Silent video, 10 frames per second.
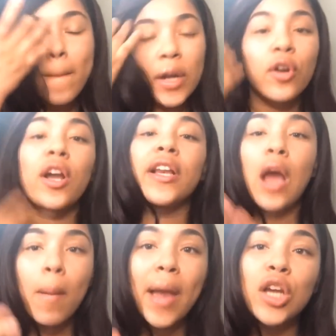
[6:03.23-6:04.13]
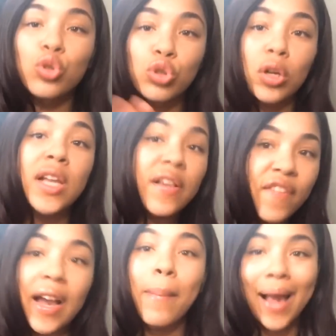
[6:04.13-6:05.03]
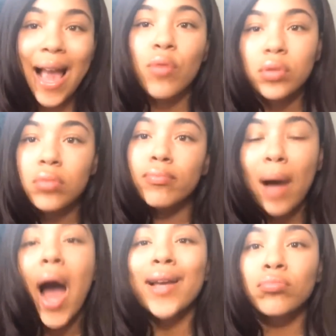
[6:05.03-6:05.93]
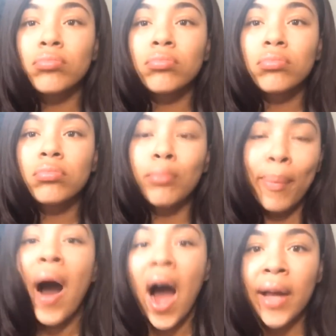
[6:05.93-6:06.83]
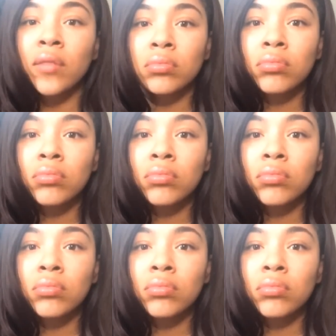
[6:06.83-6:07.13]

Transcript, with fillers: Period. And now I'm So get the fuck out of my house. Bye. Bye.